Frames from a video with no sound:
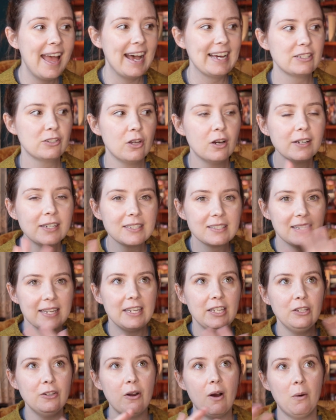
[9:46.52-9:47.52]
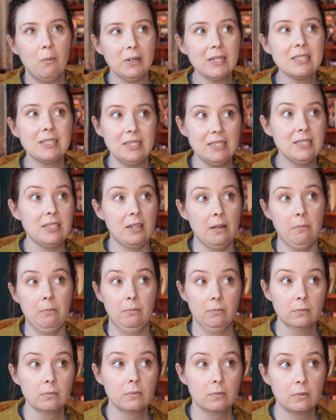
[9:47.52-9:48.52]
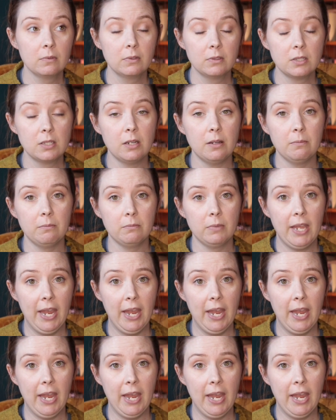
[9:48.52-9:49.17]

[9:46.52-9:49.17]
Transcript: as long as, like, you know, I want to see some